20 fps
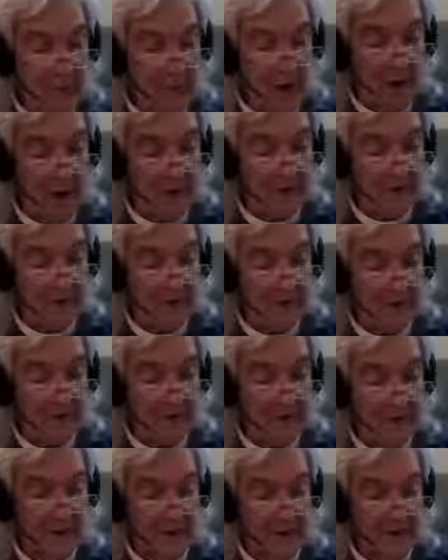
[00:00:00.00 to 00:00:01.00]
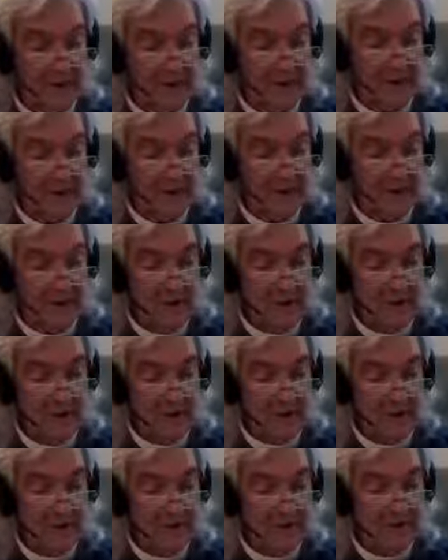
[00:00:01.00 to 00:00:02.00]
want for yourself.
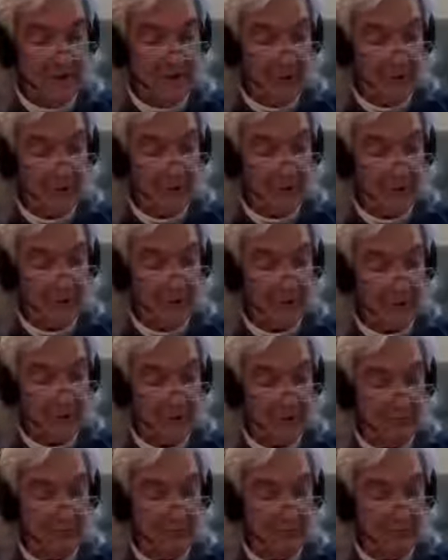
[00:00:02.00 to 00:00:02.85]
These thoughts also